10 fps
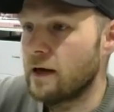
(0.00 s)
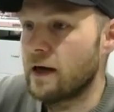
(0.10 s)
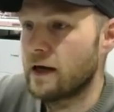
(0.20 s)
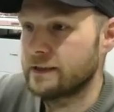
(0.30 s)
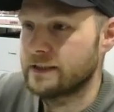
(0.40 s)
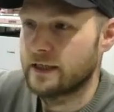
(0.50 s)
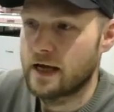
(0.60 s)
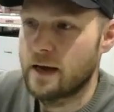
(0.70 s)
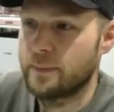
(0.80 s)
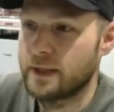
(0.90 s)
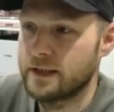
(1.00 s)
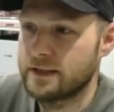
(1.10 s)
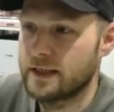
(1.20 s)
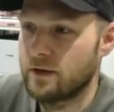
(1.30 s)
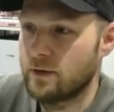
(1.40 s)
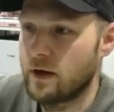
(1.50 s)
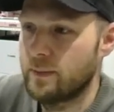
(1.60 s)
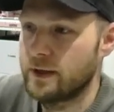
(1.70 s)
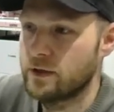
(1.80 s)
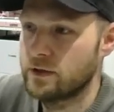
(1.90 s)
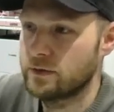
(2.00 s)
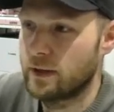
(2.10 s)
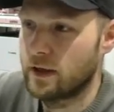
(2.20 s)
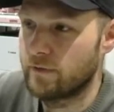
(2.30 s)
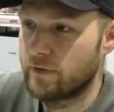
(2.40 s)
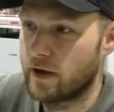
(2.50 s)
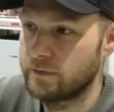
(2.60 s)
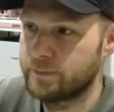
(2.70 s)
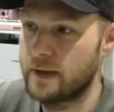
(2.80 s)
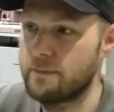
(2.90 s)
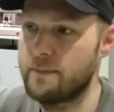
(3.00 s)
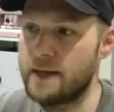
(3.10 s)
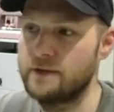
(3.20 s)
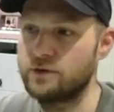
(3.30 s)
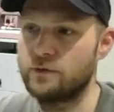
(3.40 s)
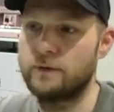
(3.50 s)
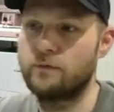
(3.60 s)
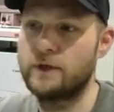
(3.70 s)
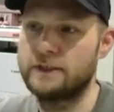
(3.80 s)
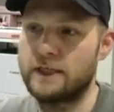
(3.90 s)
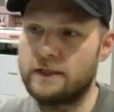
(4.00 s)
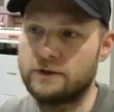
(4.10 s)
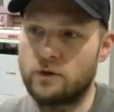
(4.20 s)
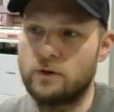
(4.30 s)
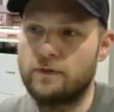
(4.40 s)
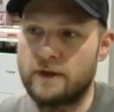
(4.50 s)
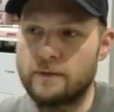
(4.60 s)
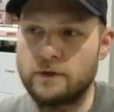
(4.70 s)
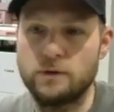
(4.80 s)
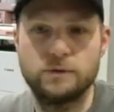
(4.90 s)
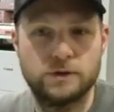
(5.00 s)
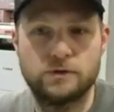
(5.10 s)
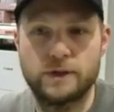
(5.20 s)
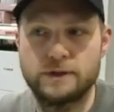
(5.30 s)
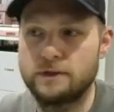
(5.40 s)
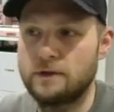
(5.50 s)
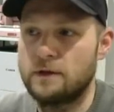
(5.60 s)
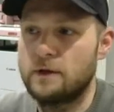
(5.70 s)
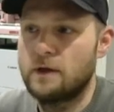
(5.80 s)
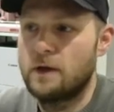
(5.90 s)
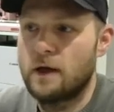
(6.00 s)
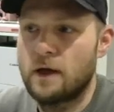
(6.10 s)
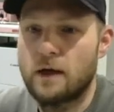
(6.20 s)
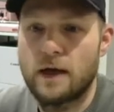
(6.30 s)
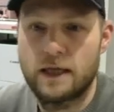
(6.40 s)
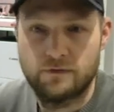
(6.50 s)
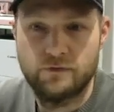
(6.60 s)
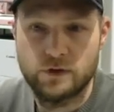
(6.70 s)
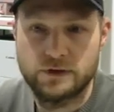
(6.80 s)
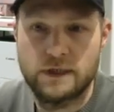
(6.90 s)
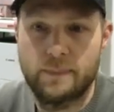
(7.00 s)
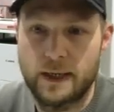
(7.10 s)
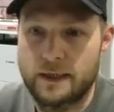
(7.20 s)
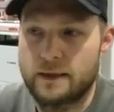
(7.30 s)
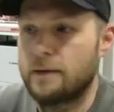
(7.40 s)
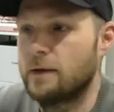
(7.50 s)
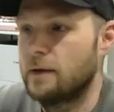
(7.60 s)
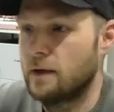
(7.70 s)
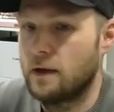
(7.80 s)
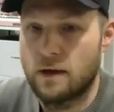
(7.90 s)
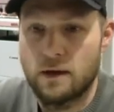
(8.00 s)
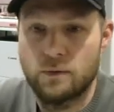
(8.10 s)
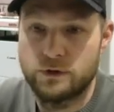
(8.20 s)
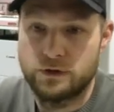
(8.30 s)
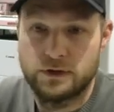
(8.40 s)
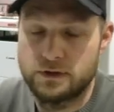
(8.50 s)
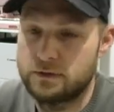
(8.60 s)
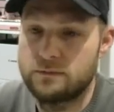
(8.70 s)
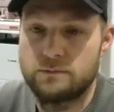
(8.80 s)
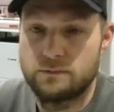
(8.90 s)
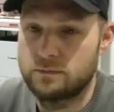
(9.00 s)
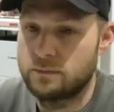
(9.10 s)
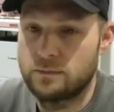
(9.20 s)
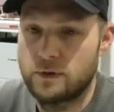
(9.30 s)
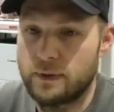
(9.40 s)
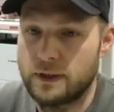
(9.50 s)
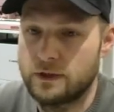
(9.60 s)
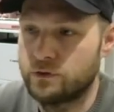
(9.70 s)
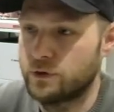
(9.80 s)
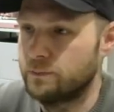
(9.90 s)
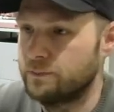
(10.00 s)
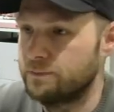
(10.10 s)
And I said I can't begin to tell you how many years of my life I've spent mentoring resellers only for them to lose interest at the first setback, which is completely true.